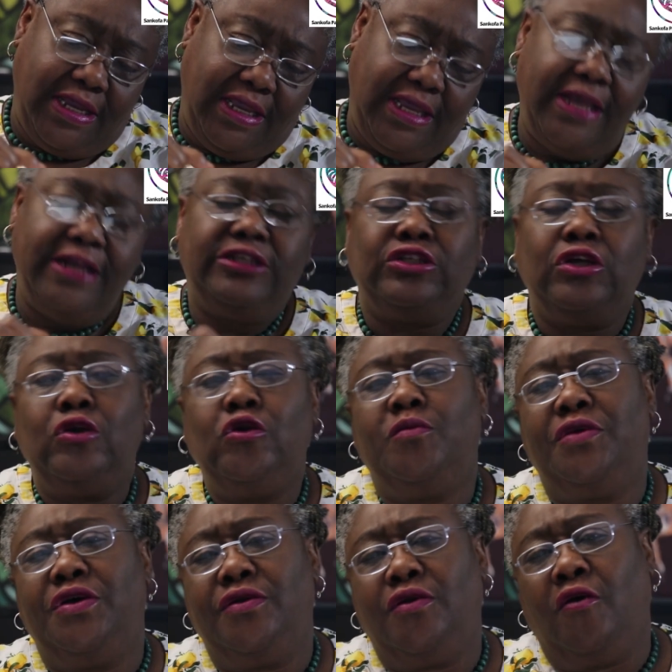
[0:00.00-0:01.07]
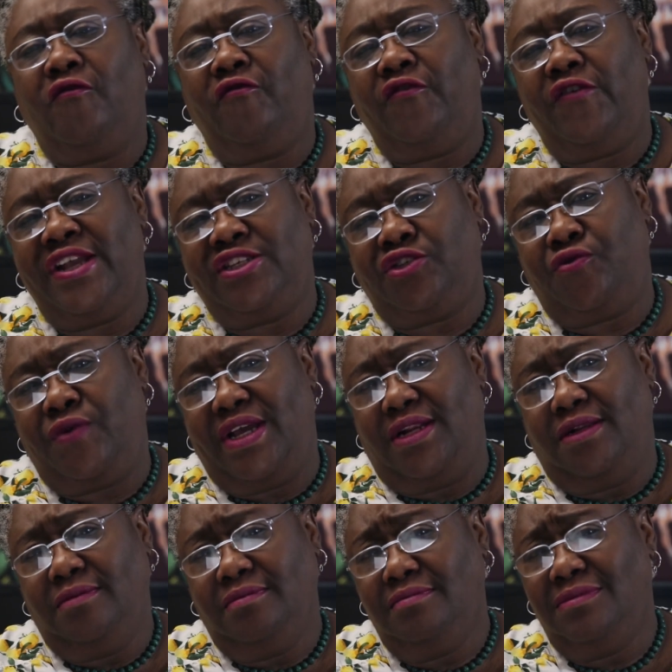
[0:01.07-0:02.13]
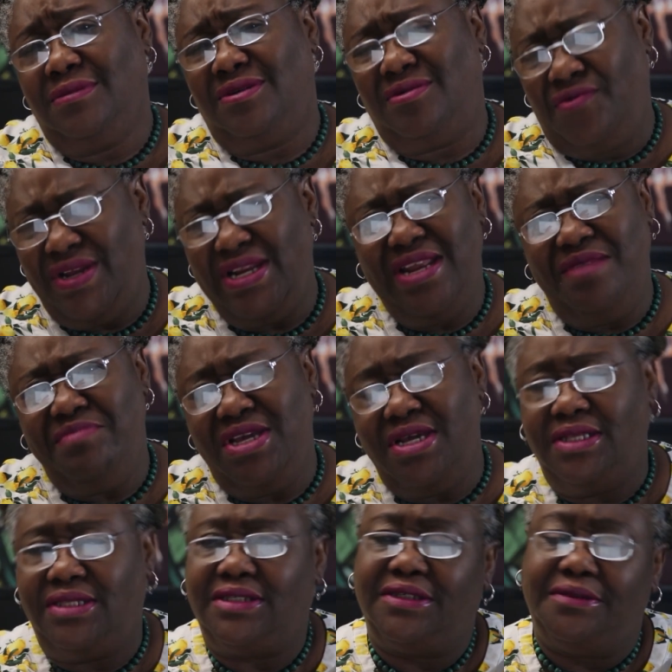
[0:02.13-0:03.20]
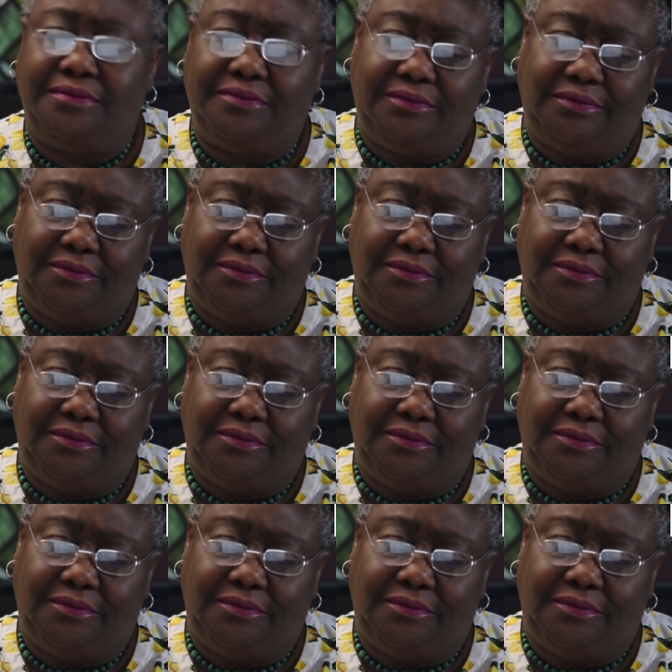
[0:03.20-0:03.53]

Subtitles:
King Solomon of Israel really meet?